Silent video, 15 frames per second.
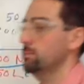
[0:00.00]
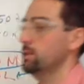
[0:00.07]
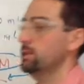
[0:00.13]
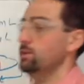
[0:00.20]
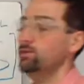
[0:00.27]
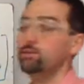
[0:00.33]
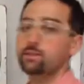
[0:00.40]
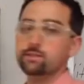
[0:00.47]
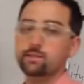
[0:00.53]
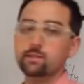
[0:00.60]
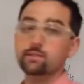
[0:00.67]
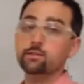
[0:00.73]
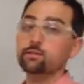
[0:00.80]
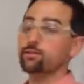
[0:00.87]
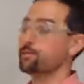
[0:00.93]
And you can see
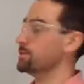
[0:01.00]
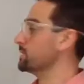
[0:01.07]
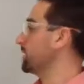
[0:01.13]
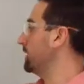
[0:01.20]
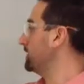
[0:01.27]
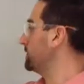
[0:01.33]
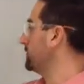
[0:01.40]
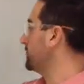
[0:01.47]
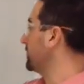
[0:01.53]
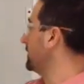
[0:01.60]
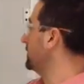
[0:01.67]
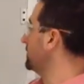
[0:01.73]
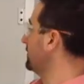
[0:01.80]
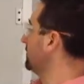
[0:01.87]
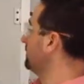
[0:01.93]
the difference
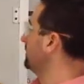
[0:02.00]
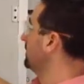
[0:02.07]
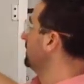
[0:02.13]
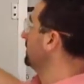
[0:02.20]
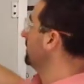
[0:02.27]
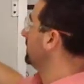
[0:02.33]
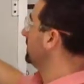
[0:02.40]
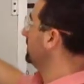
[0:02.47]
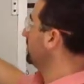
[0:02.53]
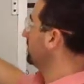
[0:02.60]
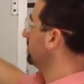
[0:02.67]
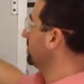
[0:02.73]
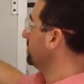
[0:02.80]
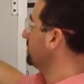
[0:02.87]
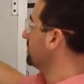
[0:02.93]
concentration.
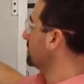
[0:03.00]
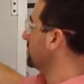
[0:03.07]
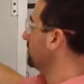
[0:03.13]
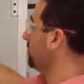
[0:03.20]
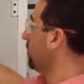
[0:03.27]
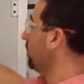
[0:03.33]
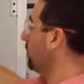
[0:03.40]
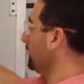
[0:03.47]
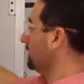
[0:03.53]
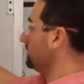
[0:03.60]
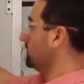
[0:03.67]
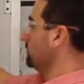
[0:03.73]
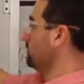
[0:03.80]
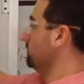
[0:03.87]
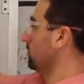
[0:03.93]
This is a
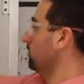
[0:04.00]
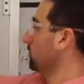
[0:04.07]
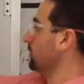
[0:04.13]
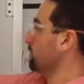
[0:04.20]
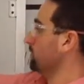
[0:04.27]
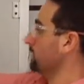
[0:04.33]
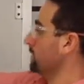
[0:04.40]
0.2 molar